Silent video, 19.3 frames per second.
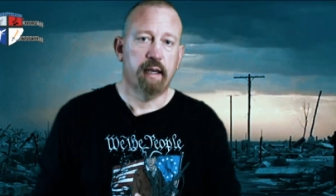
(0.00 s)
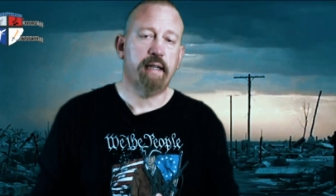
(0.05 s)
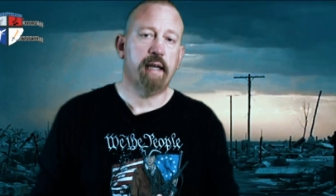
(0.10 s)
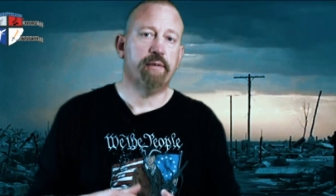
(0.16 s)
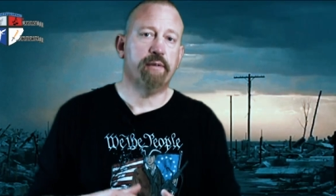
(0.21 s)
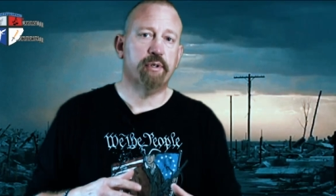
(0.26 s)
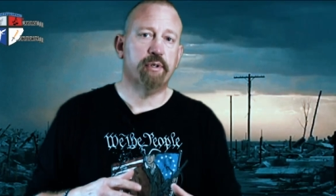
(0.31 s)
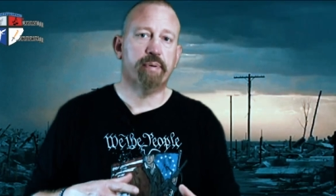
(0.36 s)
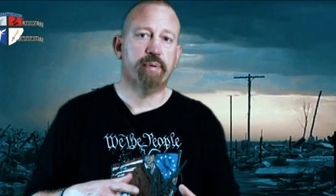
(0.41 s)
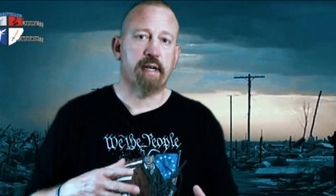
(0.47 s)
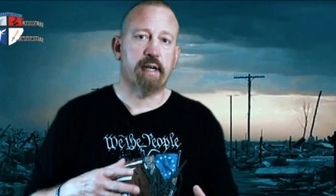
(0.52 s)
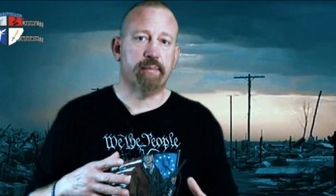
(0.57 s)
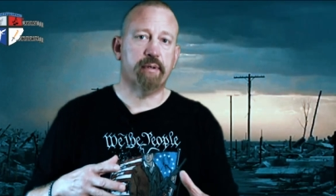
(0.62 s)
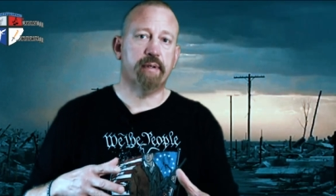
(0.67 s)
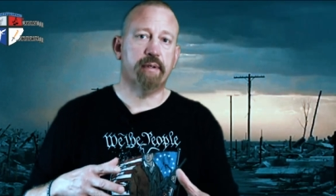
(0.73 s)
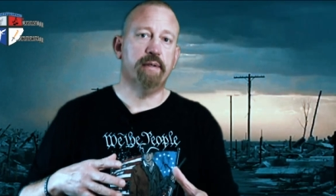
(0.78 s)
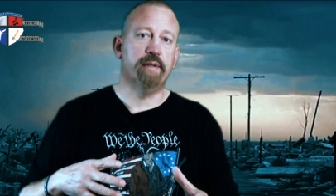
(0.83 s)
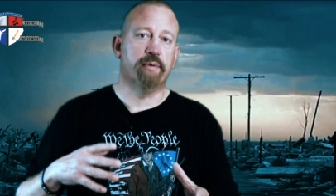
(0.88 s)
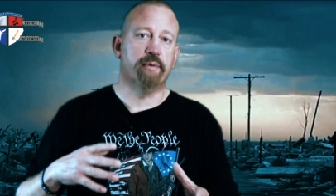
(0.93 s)
And that will
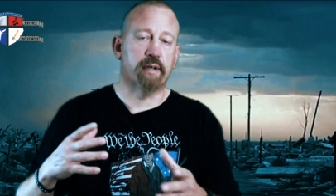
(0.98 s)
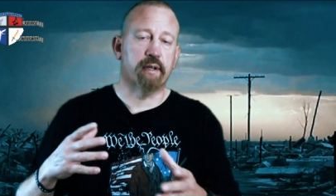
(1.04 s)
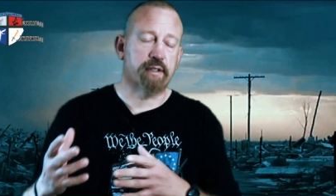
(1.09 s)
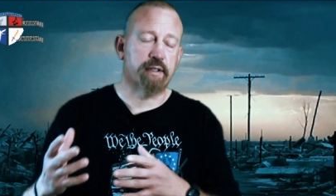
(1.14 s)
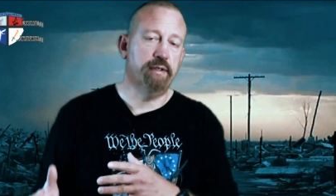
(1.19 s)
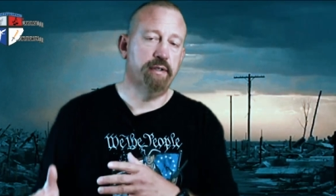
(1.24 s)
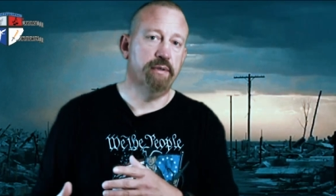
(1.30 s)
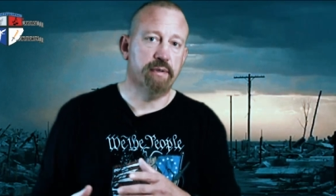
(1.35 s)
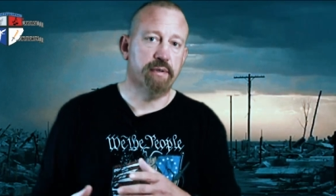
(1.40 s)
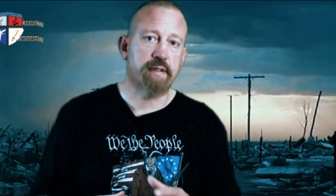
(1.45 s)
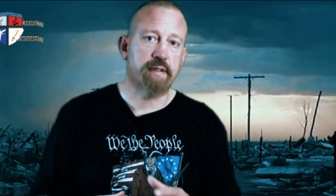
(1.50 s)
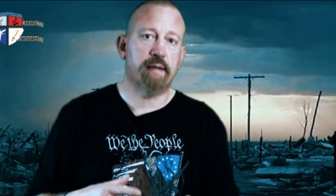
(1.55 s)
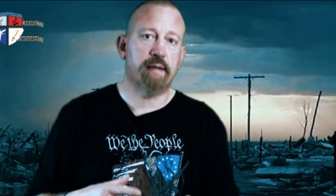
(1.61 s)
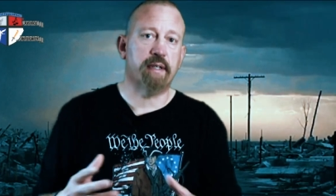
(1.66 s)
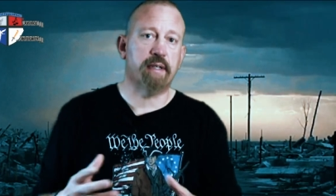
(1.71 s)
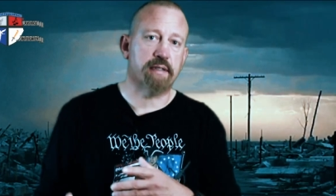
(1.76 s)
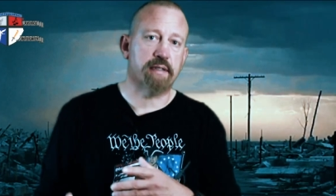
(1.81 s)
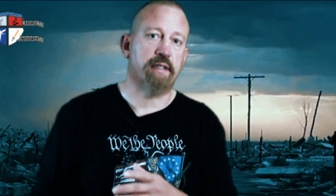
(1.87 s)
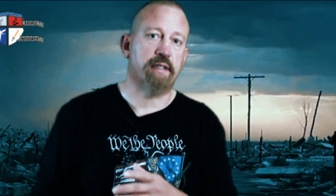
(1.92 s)
probably work to
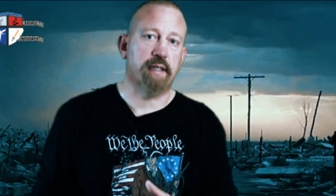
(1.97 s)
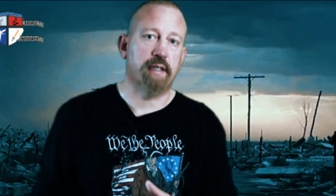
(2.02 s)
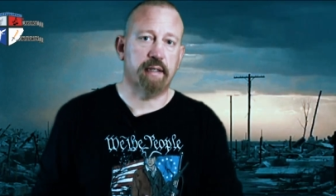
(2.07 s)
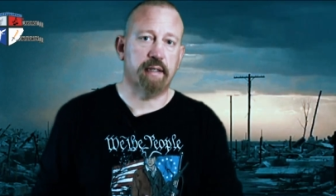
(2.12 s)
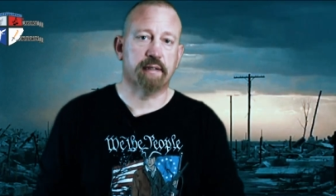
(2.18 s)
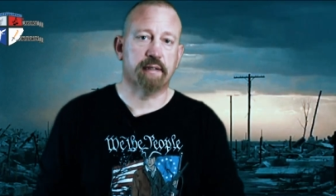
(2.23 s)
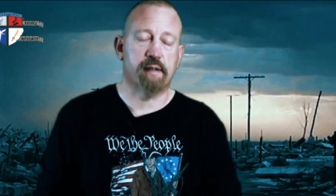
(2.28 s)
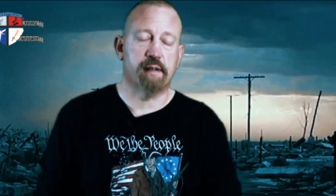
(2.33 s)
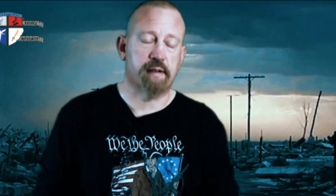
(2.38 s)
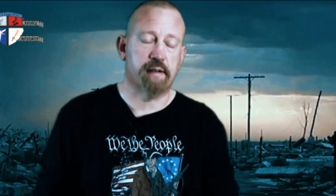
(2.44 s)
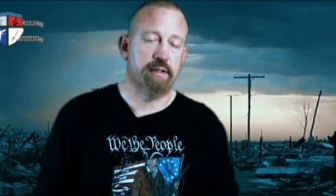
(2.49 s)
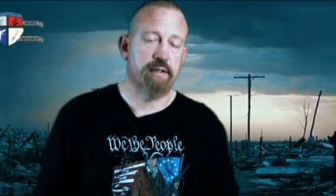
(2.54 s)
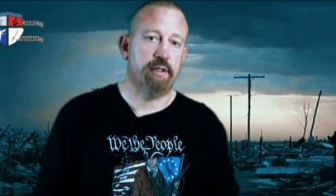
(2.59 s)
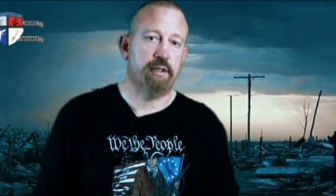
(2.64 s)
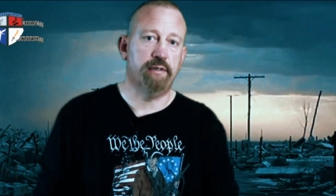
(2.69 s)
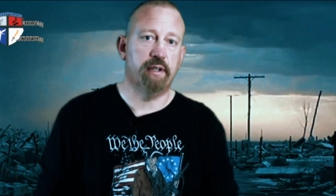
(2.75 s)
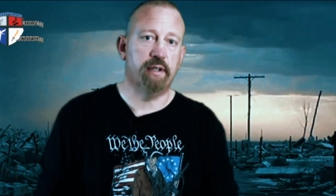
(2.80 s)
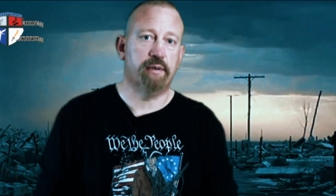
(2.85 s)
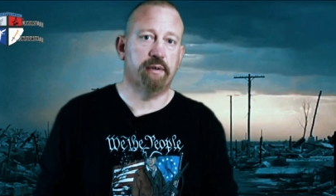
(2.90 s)
some extent as long as
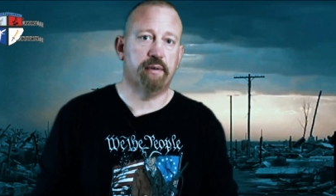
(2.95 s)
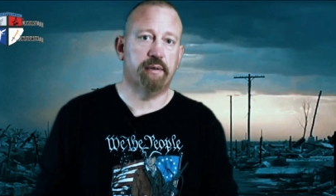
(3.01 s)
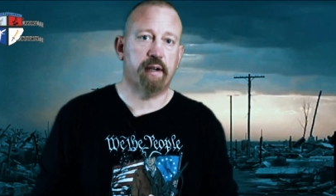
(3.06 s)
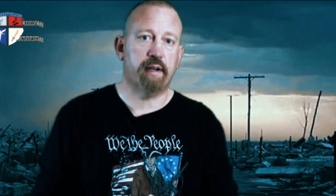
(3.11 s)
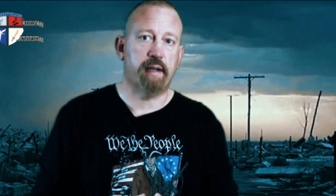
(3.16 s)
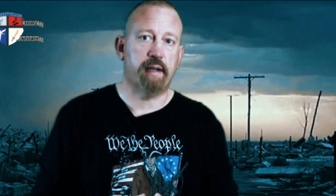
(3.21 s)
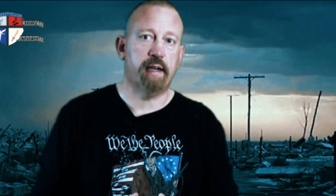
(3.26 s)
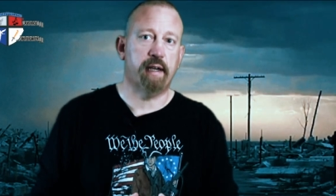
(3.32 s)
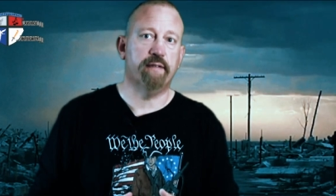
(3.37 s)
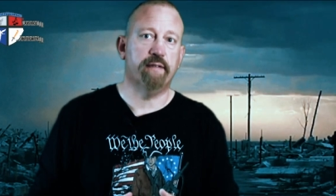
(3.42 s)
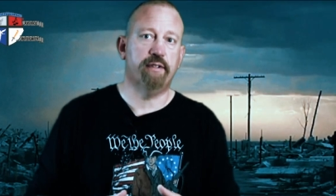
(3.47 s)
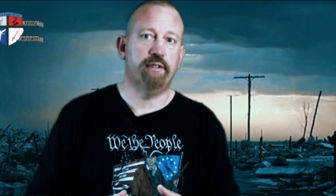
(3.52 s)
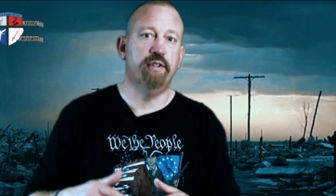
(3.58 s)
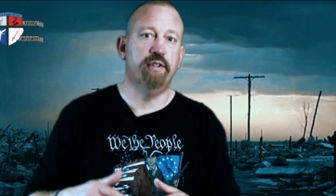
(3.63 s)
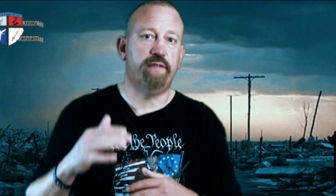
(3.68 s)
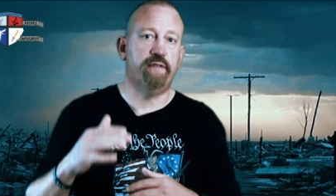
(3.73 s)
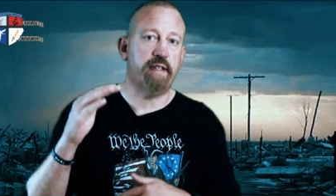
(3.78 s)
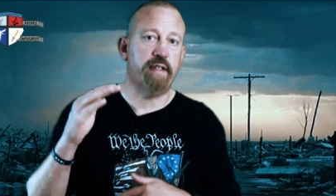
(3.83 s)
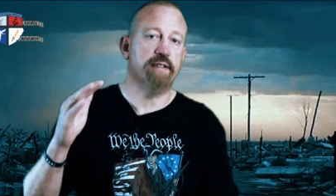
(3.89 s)
you don't have
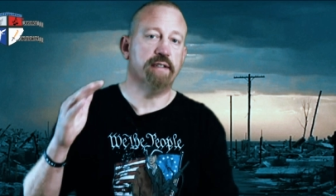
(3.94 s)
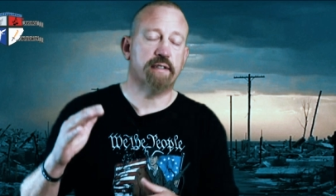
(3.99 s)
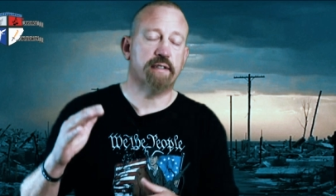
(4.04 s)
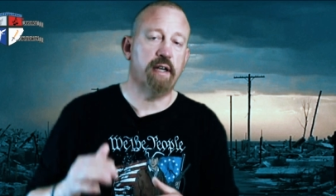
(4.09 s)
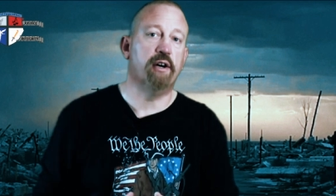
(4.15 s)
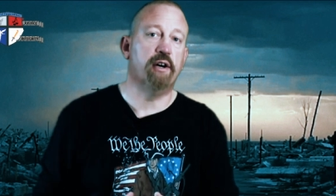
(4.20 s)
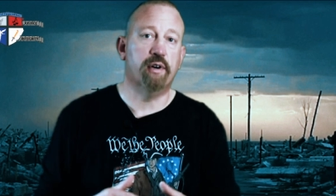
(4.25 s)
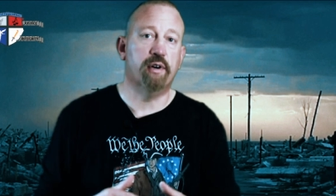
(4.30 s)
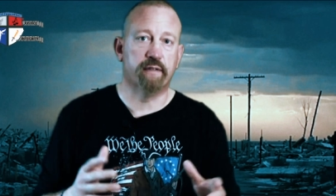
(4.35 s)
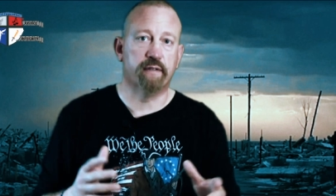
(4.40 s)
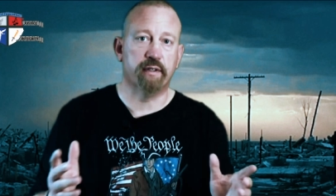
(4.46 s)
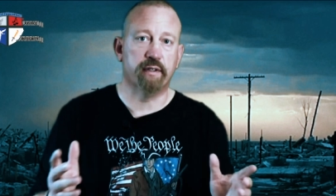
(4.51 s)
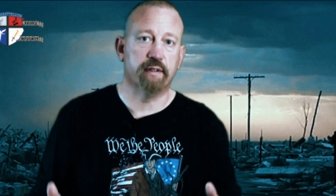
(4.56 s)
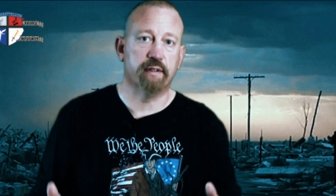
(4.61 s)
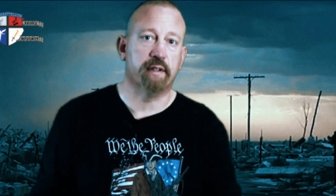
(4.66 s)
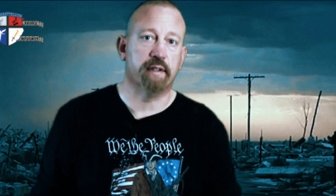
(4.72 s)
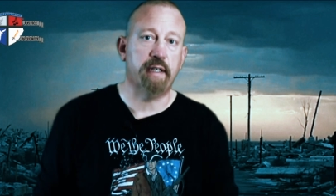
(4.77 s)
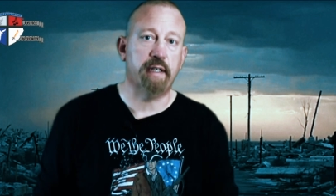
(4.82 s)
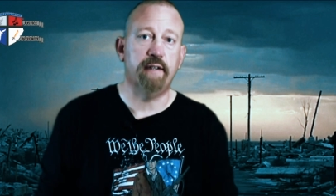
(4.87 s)
two feet of snow over
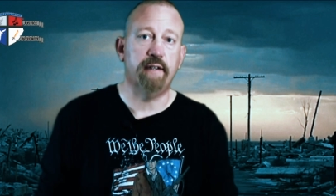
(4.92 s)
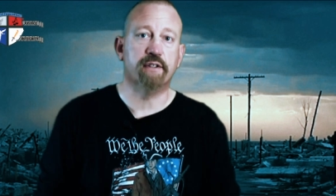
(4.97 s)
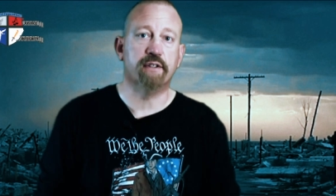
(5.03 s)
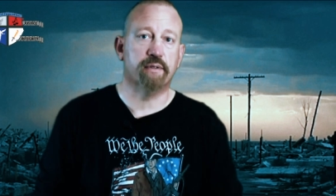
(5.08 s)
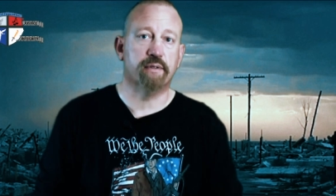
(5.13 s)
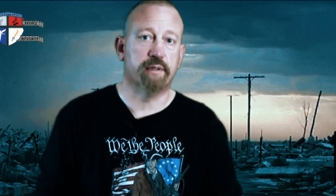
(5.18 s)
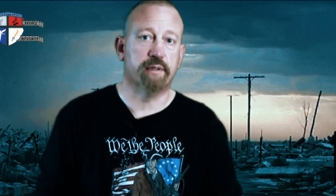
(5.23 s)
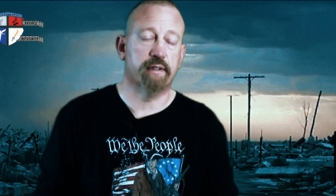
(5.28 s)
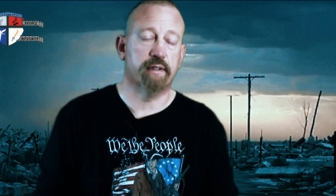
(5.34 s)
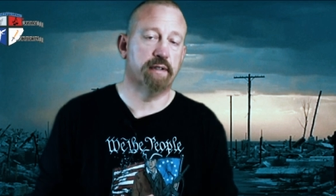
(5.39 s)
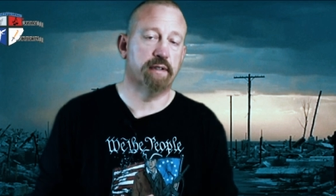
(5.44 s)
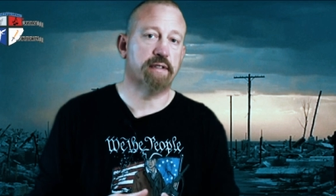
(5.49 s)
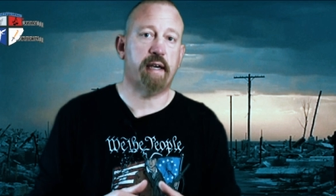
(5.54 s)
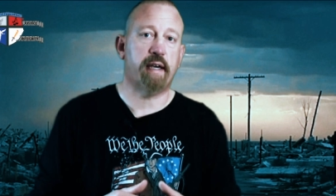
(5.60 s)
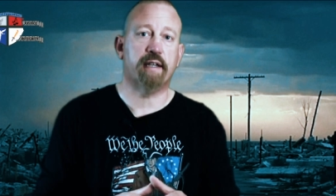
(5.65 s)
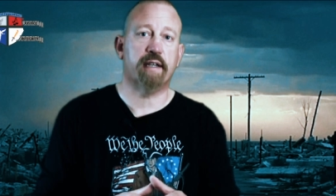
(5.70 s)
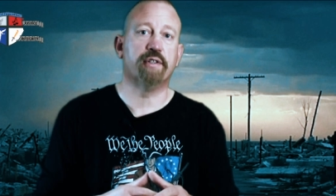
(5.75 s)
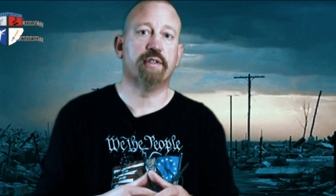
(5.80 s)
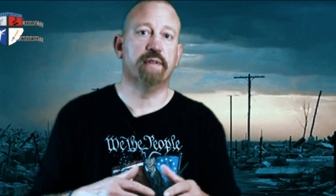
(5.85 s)
your leaves or there's
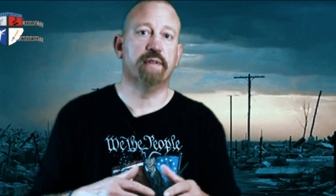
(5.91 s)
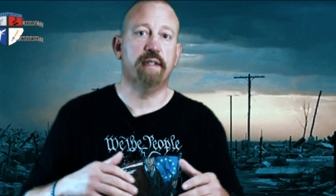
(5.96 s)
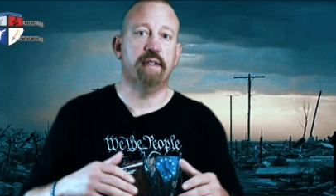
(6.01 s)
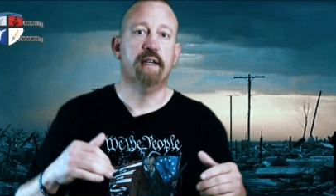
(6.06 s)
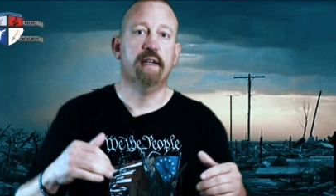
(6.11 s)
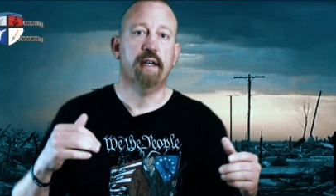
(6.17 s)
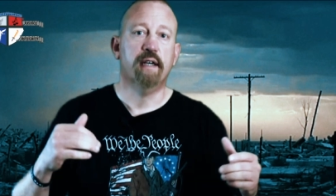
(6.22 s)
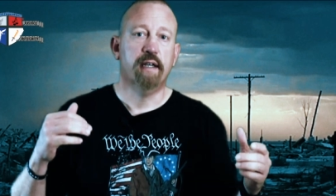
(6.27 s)
actually